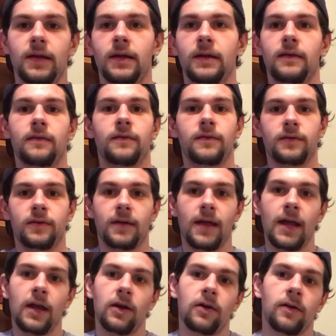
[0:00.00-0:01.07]
in the
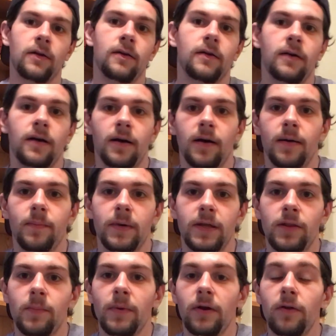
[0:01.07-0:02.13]
air
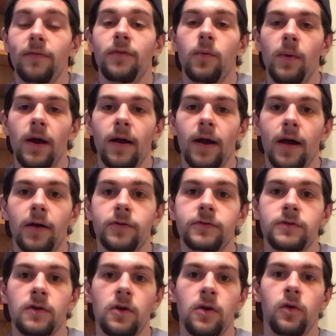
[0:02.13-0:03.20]
in the middle of the warehouse,